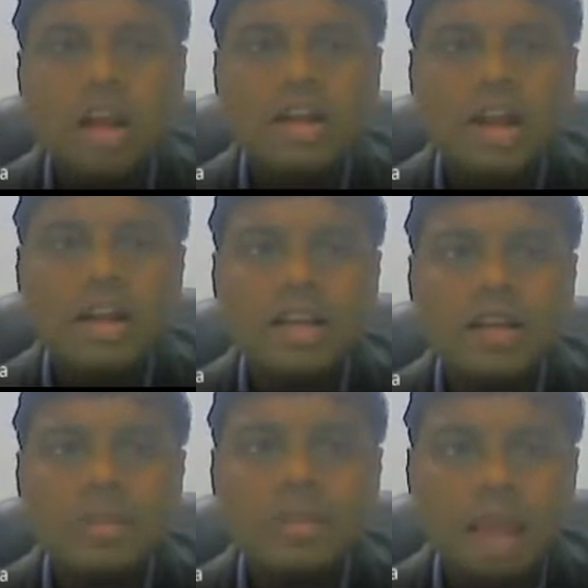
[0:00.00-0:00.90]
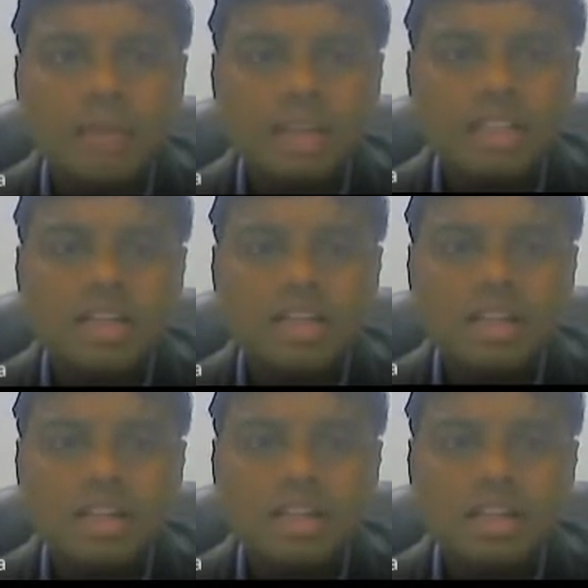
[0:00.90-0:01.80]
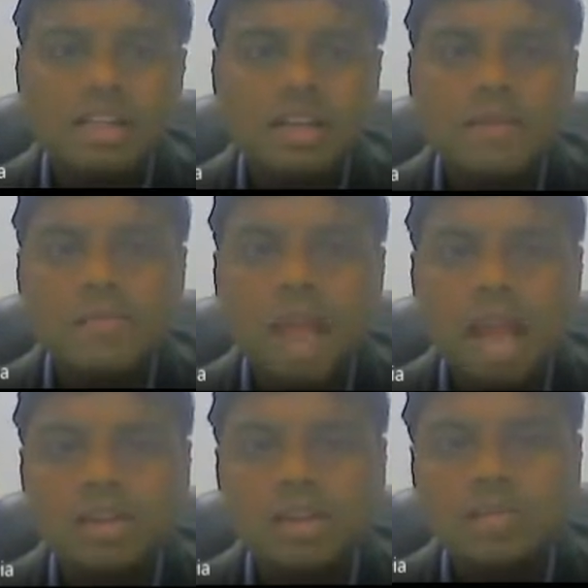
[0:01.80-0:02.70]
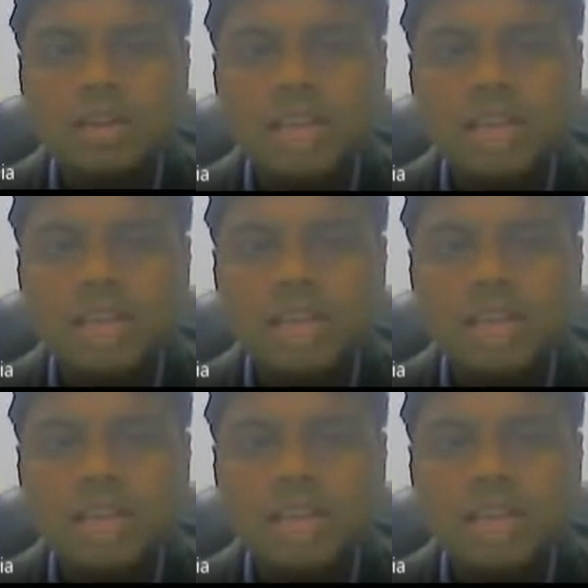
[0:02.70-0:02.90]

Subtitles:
Title of my presentation is the impact of